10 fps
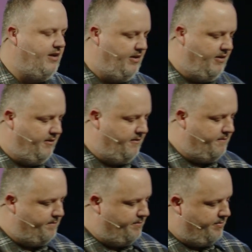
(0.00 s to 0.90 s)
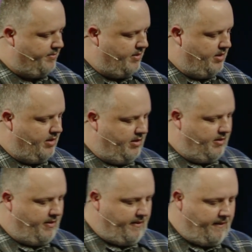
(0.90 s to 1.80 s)

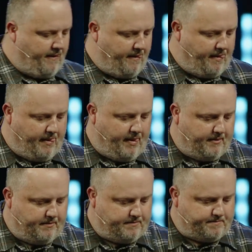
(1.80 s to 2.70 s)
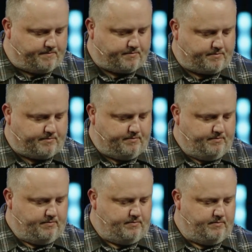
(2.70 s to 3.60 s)

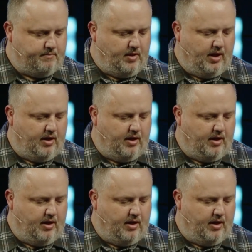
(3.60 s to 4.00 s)
Nobody speaks.